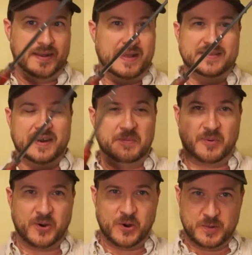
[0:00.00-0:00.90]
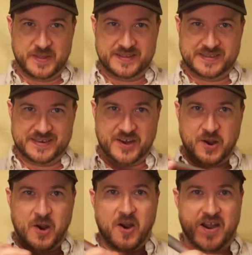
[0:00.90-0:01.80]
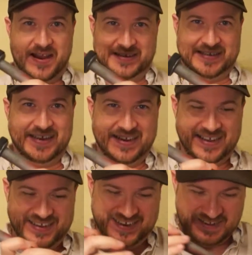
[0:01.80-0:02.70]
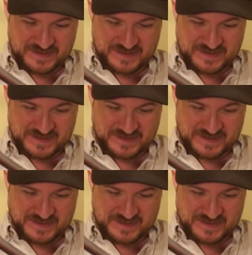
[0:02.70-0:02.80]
That's not a probe, that's a car antenna.